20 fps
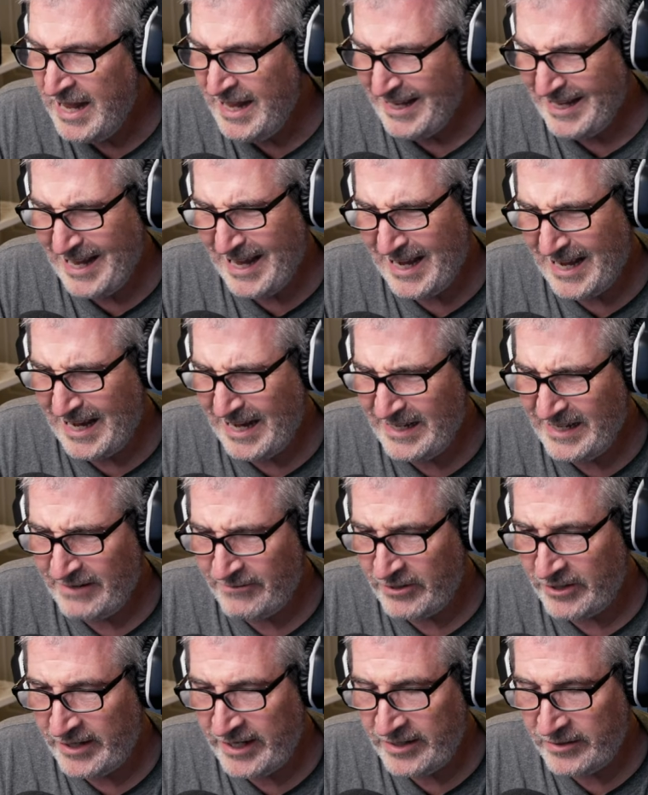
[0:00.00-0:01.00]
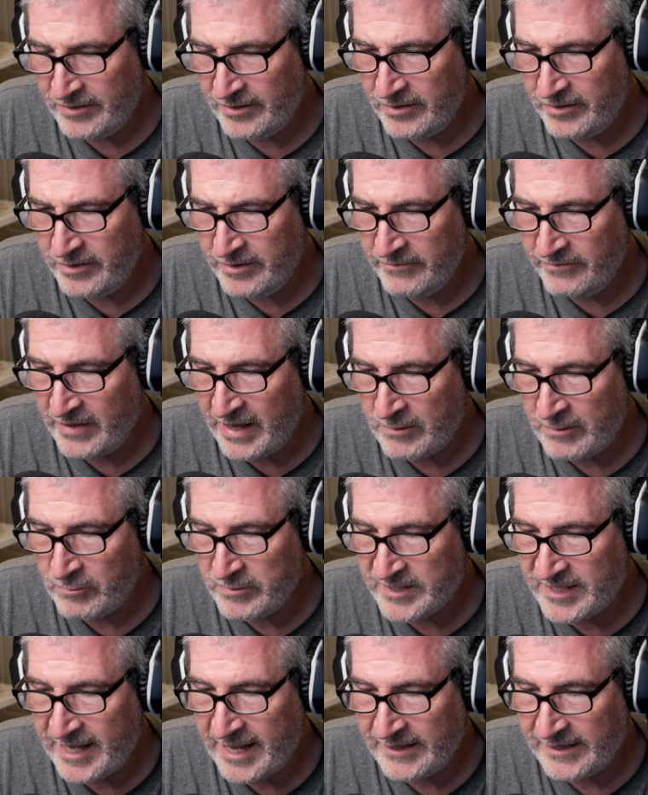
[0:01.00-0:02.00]
Yeah, I never heard of that.
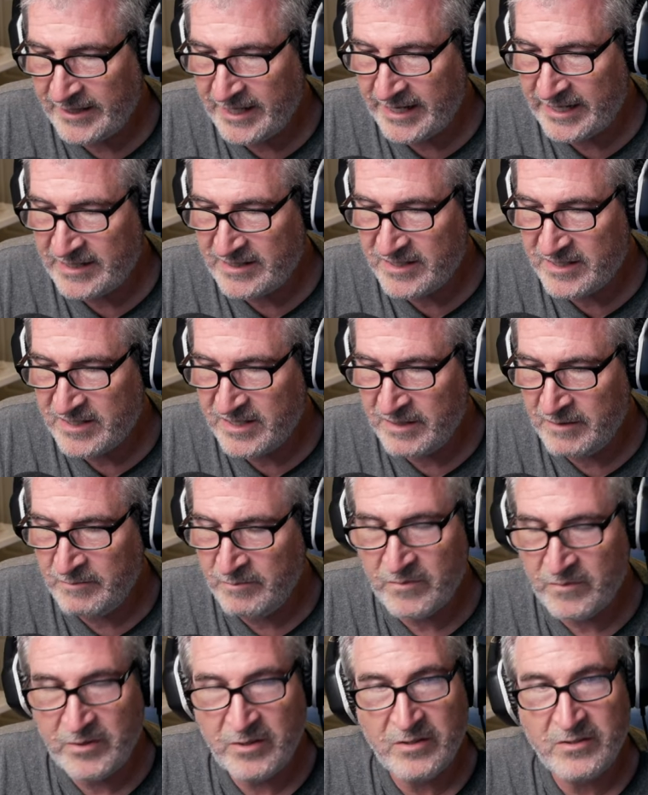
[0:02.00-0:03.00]
Was that like some